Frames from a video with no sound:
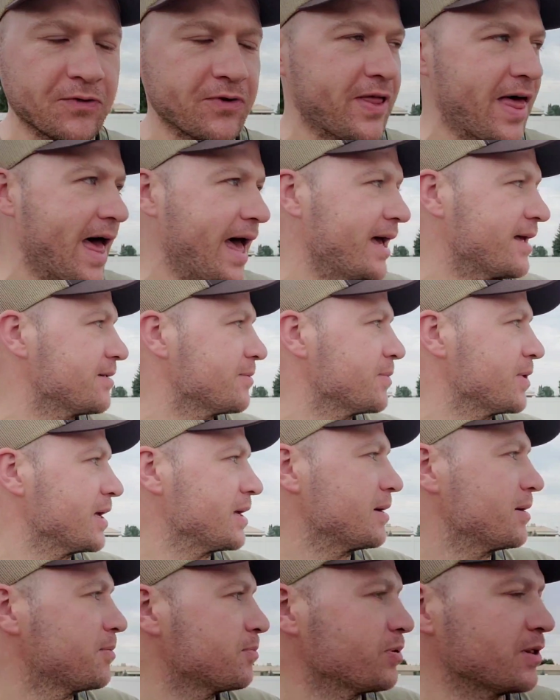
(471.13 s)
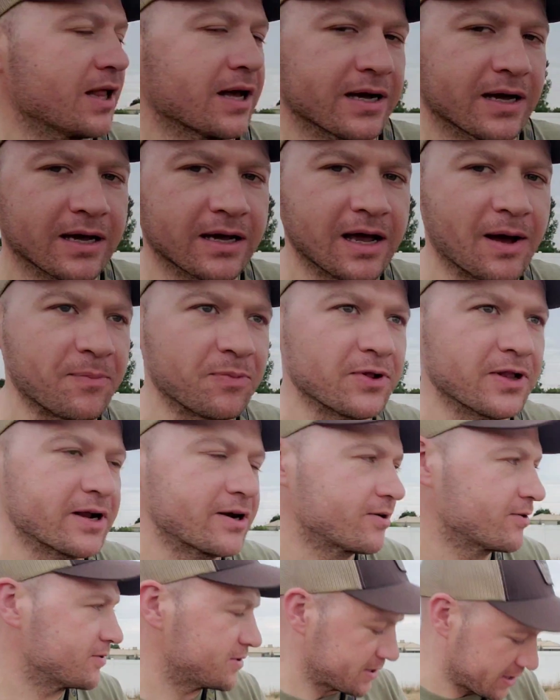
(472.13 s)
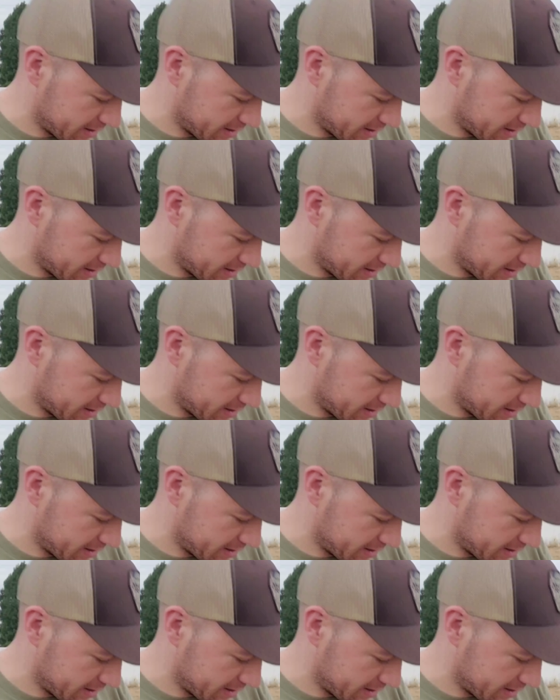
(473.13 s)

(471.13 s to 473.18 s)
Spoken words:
for that. Let me plug a couple arrows